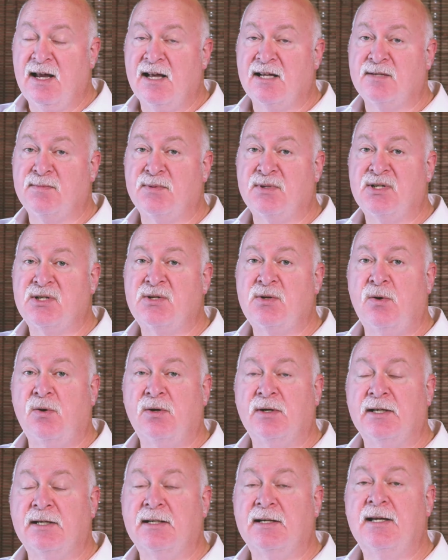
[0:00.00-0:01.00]
has been
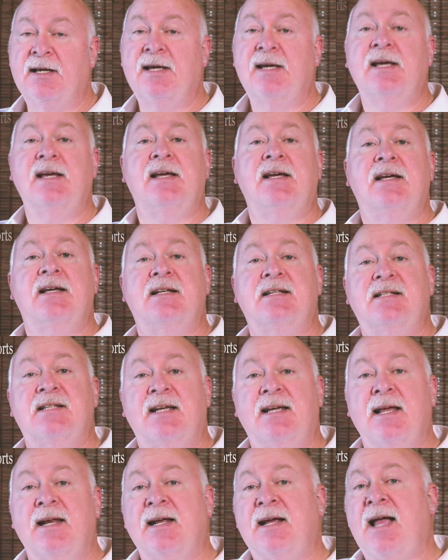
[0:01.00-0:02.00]
stolen is to
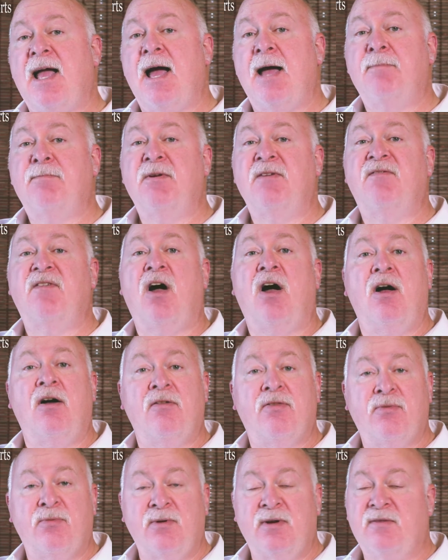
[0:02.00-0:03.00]
get a copy of all
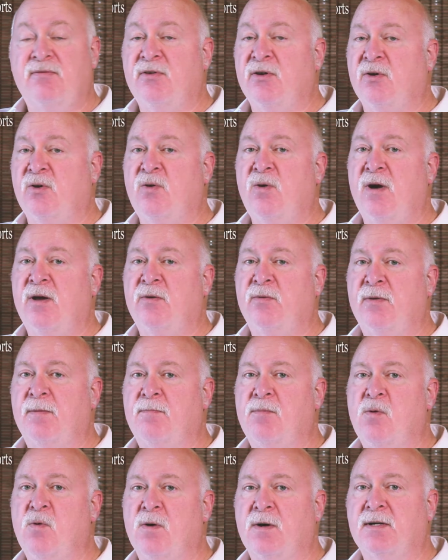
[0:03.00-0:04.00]
three of your credit
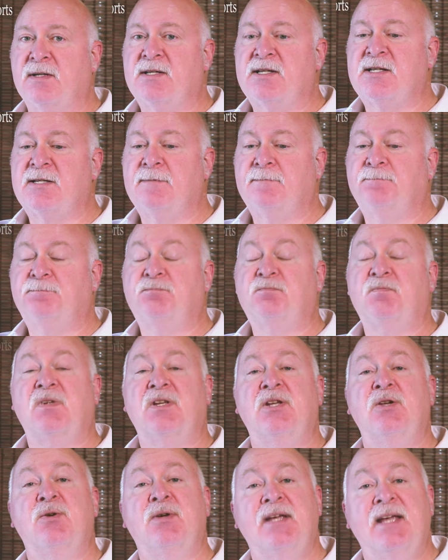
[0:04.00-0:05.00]
reports.
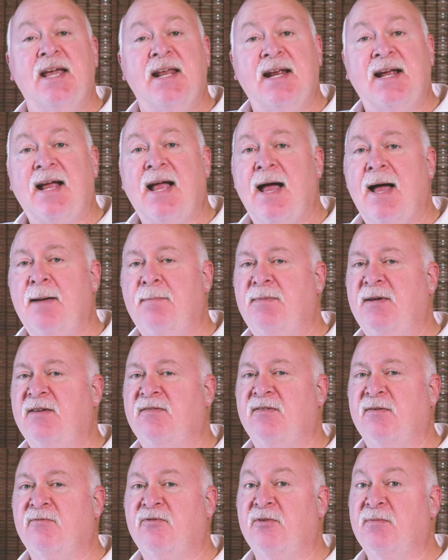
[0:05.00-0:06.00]
You can get a copy of
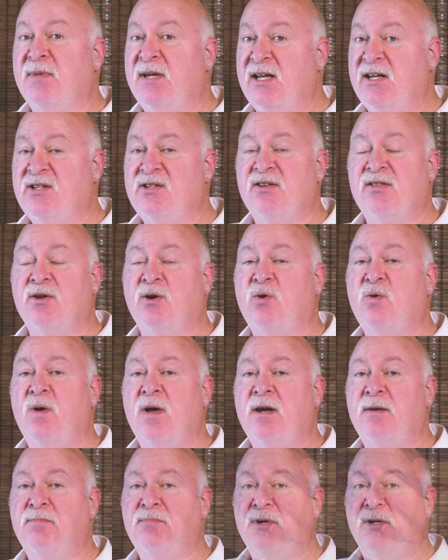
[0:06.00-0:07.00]
them from each of the credit